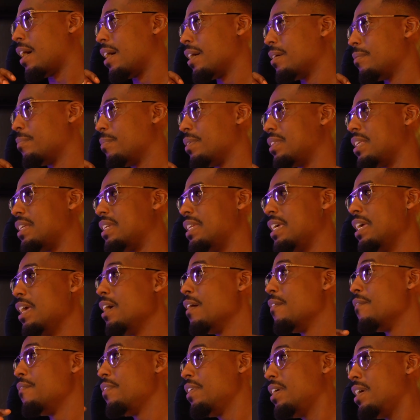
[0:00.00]
right? Mm. But the
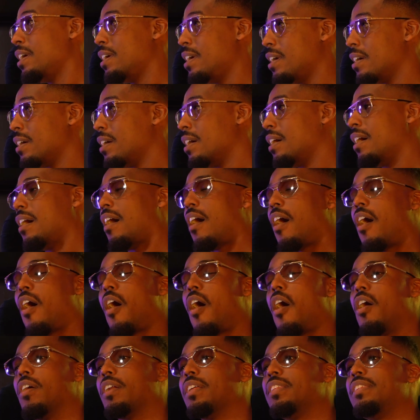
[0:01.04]
mm. DMV,
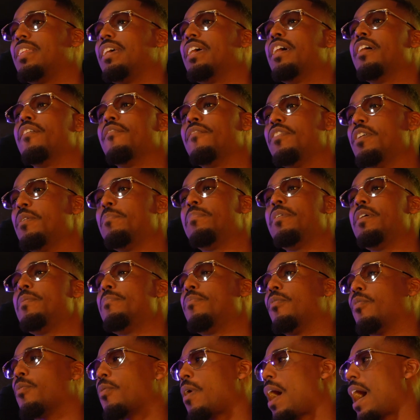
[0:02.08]
all the DMV
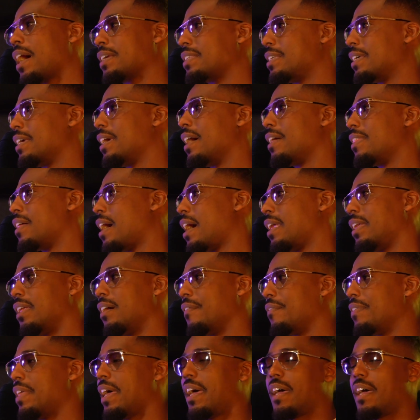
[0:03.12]
people rock together. I love